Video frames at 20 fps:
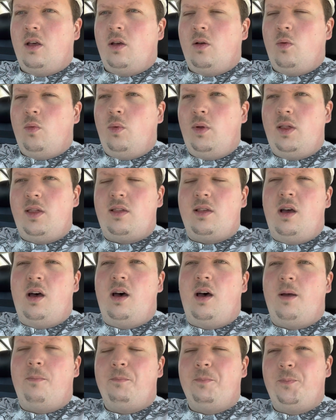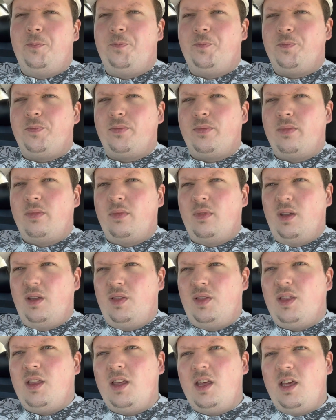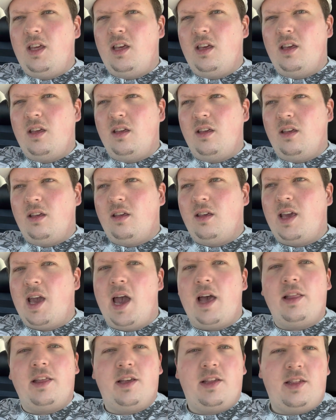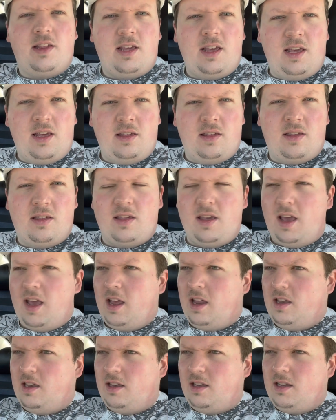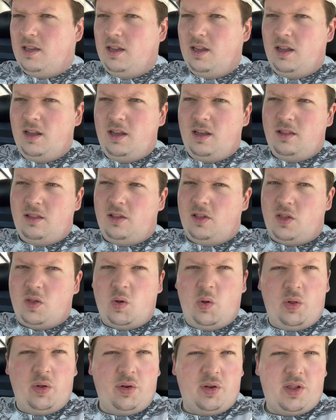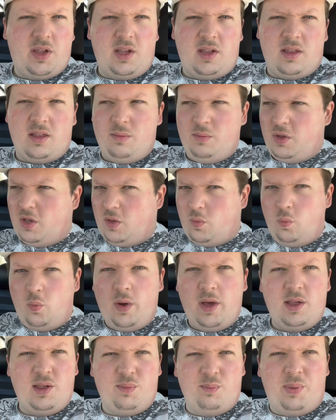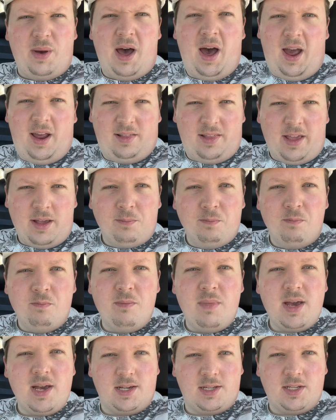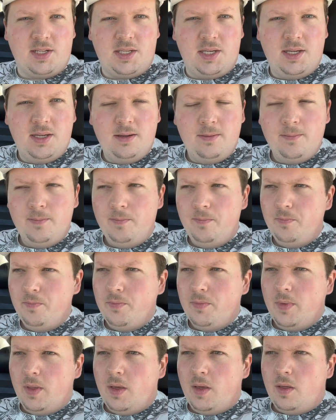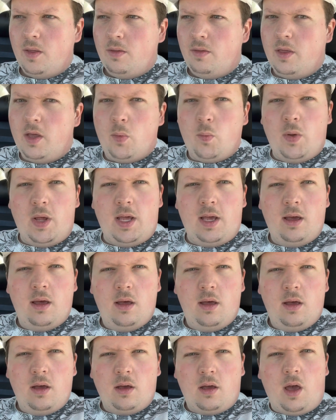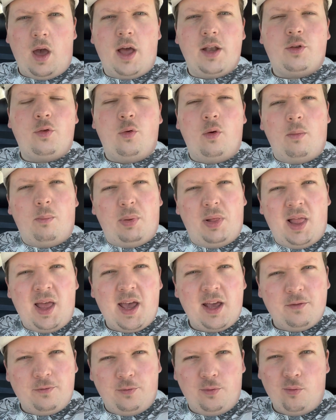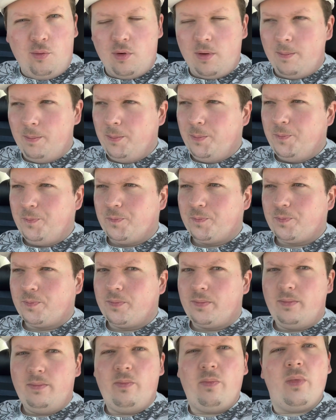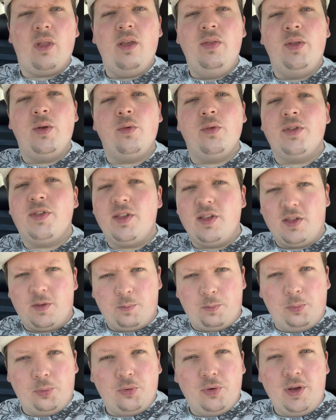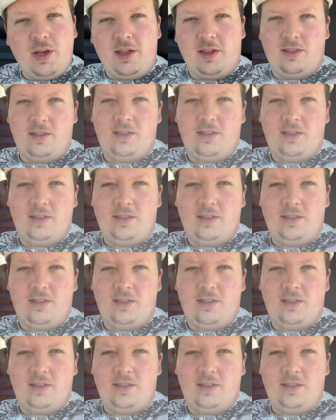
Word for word: We saw the galaxies and the solar system just whiz by like mist. Then we got to a platform, and there was this priest